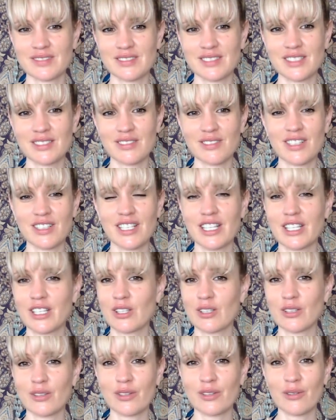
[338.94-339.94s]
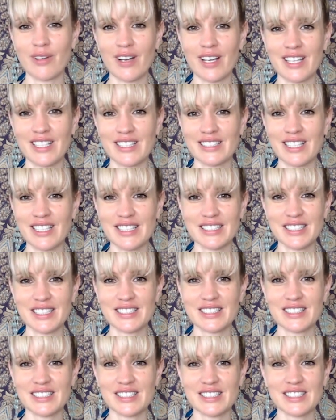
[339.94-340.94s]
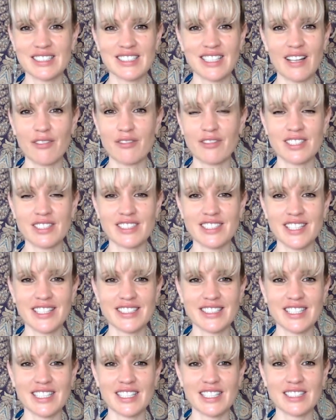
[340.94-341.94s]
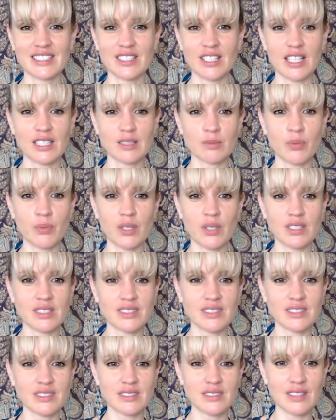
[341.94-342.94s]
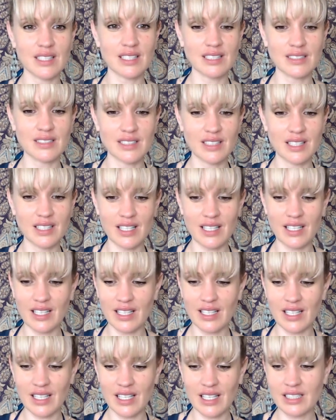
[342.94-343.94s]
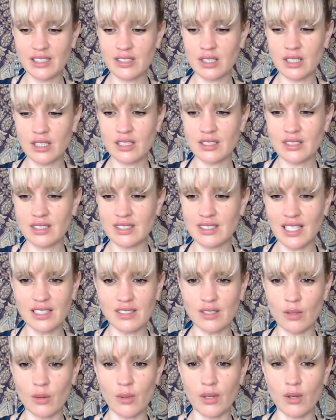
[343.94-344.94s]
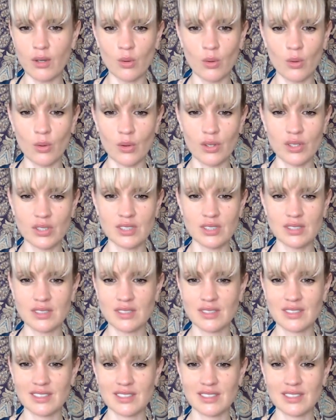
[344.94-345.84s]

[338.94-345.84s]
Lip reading: It's really cute the way he says it. I just love this idea. So he gets put into the desert with a horse.